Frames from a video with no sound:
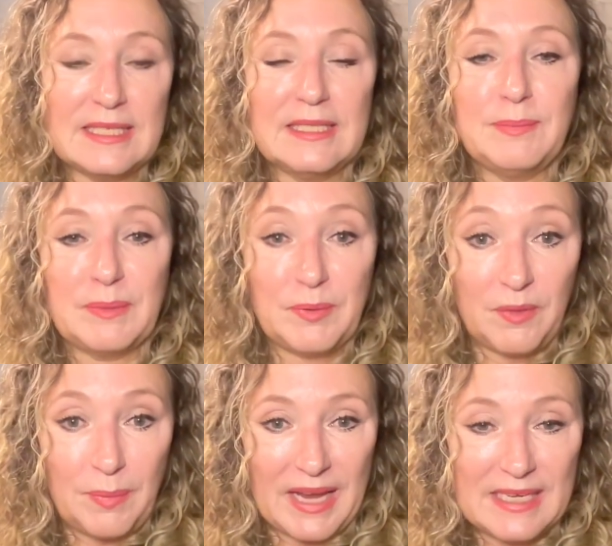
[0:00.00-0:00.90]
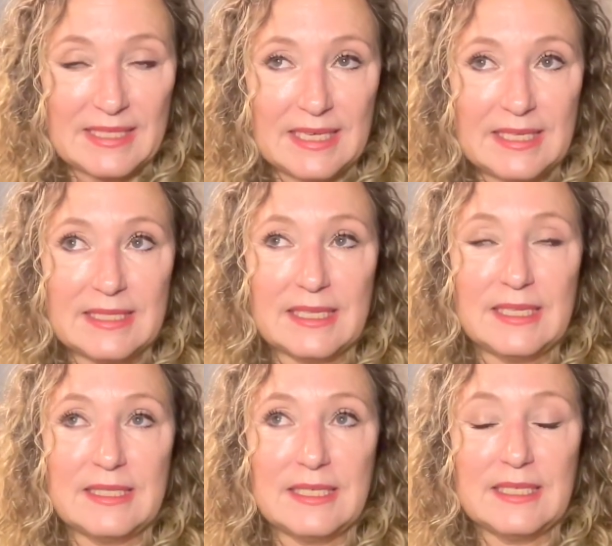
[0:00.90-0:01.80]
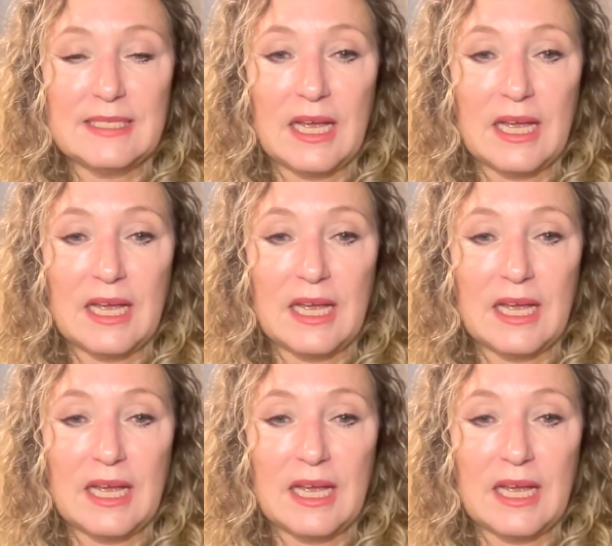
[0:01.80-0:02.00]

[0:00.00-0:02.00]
but with pisces this is